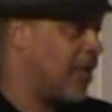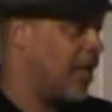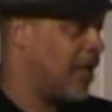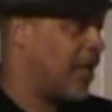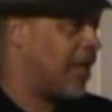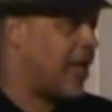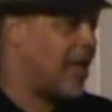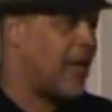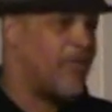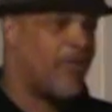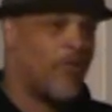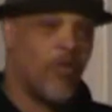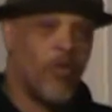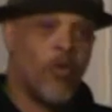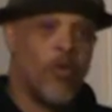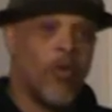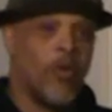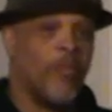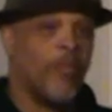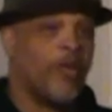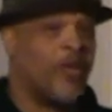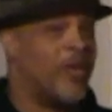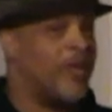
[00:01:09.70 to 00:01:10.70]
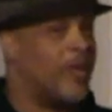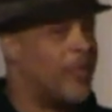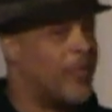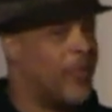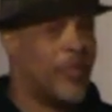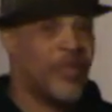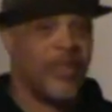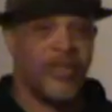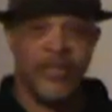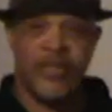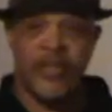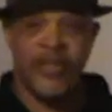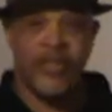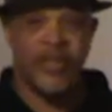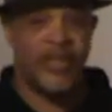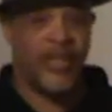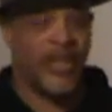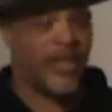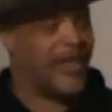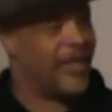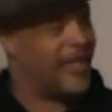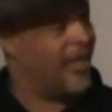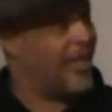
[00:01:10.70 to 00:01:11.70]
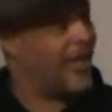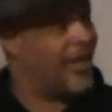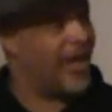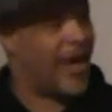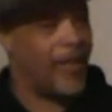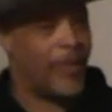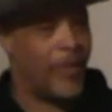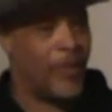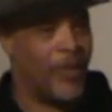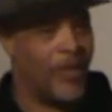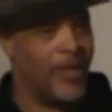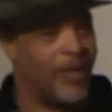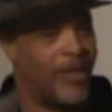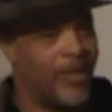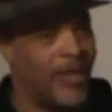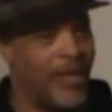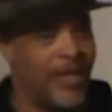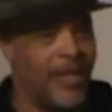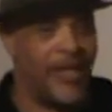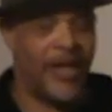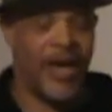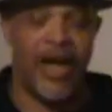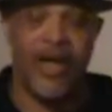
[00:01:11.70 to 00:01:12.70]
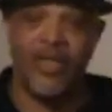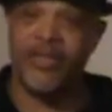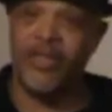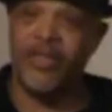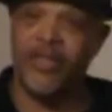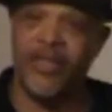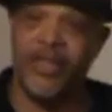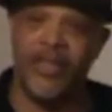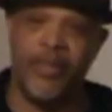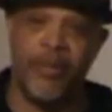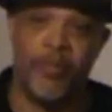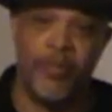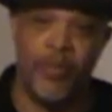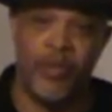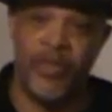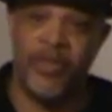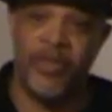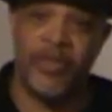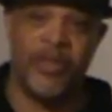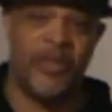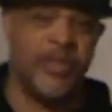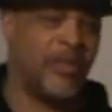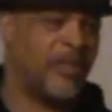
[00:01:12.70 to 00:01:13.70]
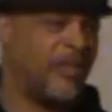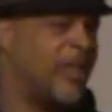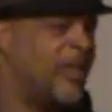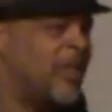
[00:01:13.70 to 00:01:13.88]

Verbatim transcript: And they formed in the prisons. They, they got politically conscious in the prisons,